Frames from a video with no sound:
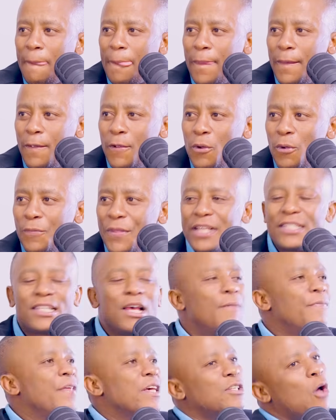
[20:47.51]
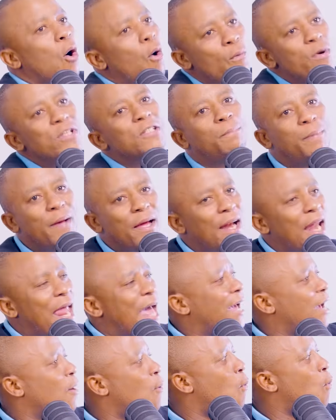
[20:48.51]
There's always been
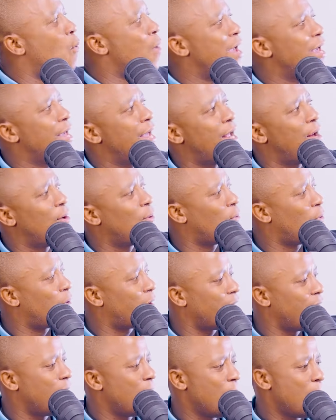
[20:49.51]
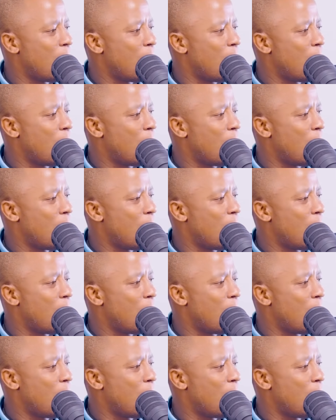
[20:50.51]
like a way, school